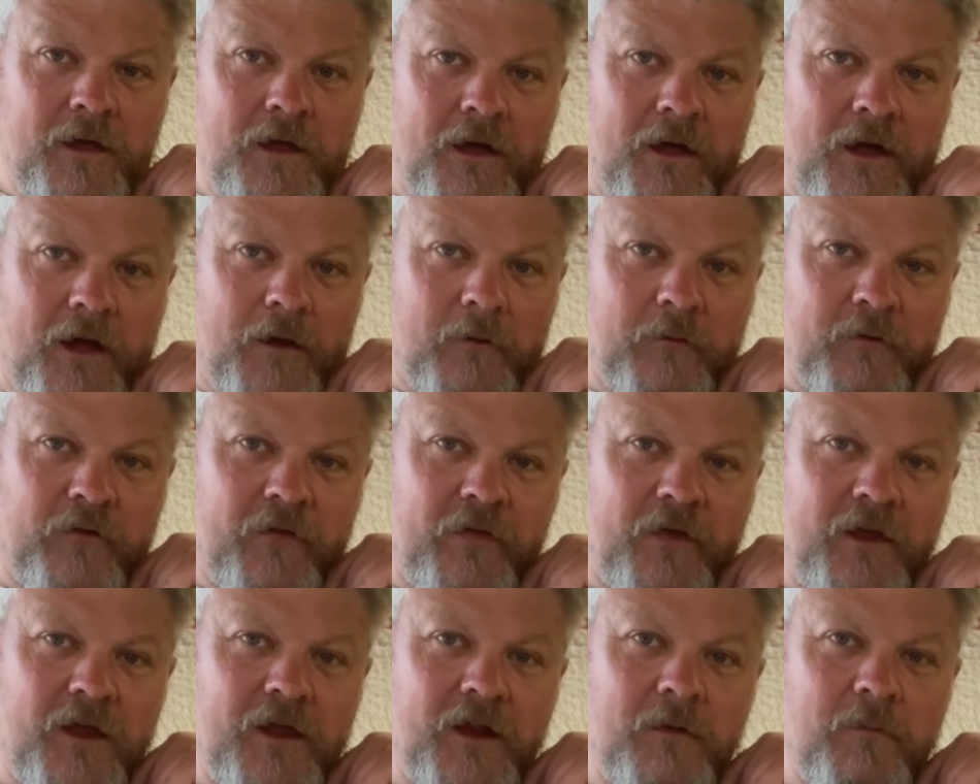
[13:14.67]
I was
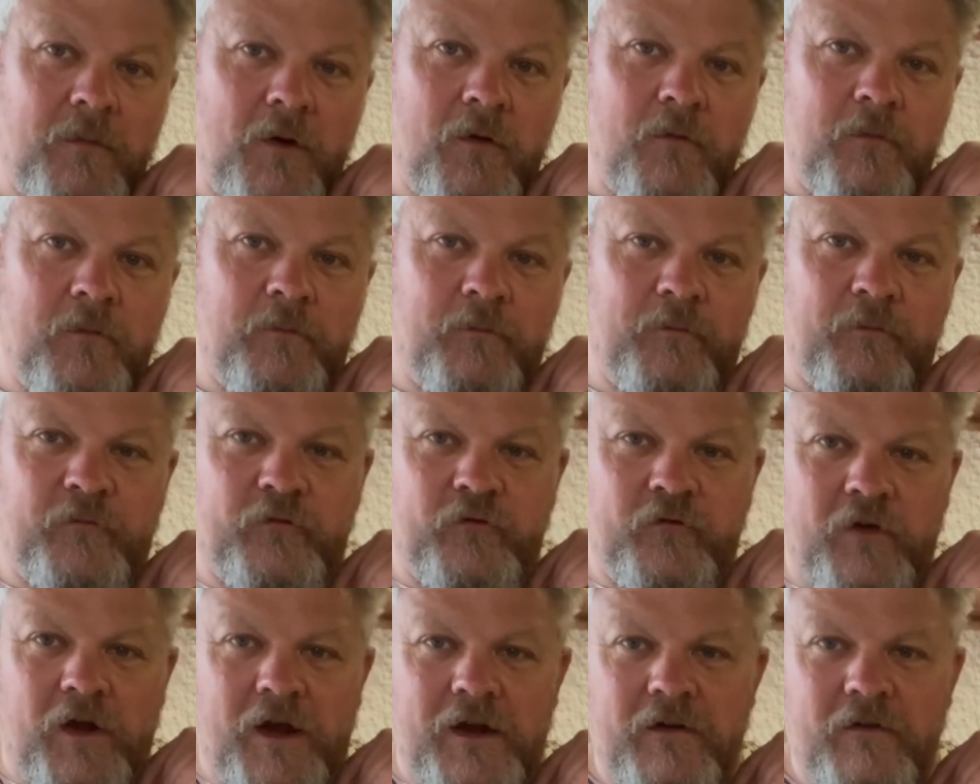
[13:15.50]
thinking about
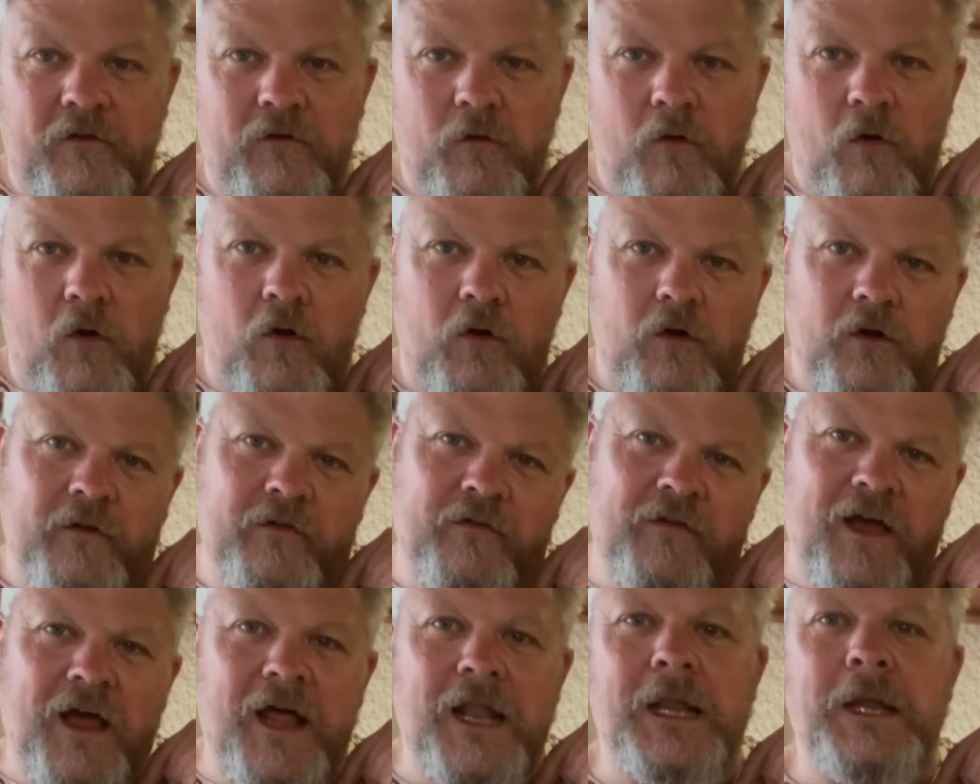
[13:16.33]
trying to do all
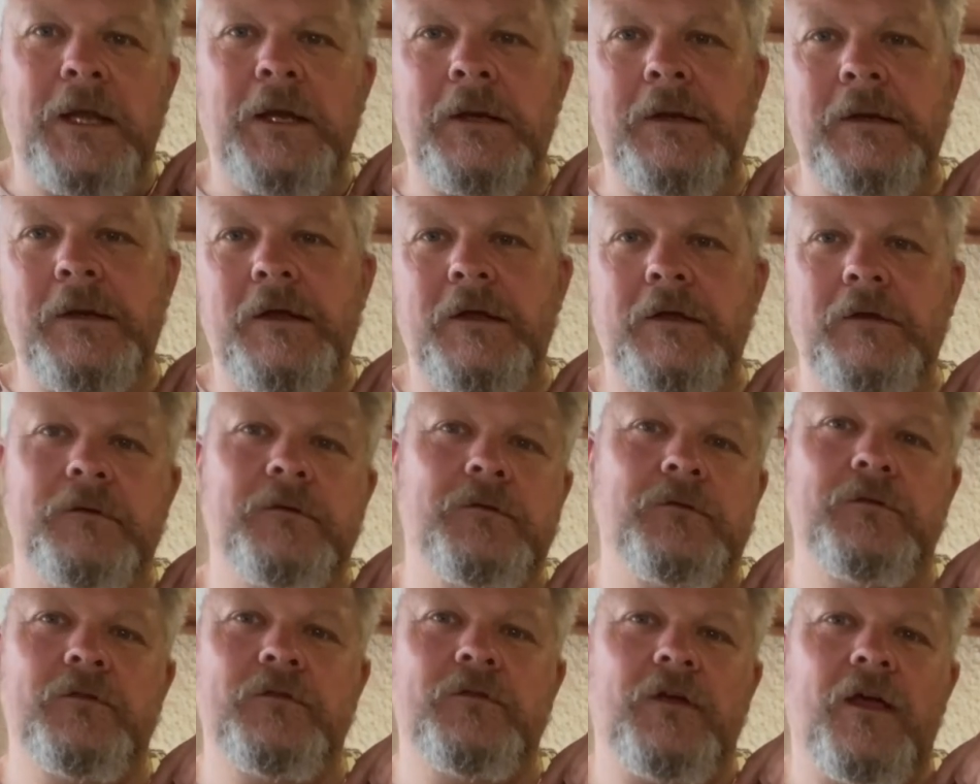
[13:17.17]
metallic
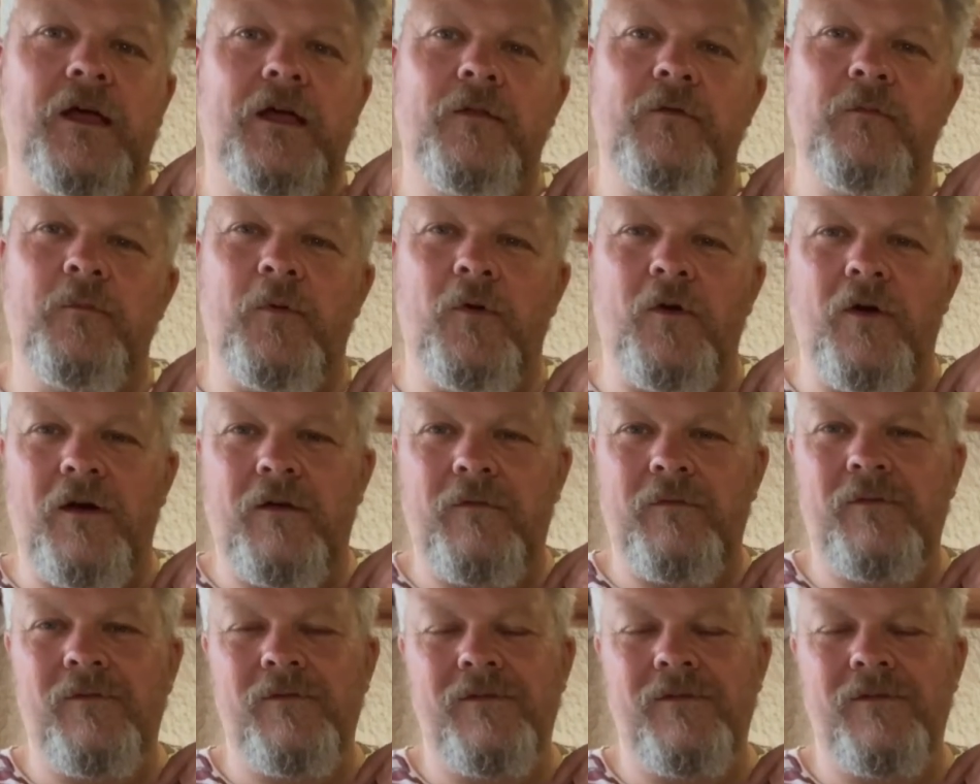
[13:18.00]
Neil's shed, but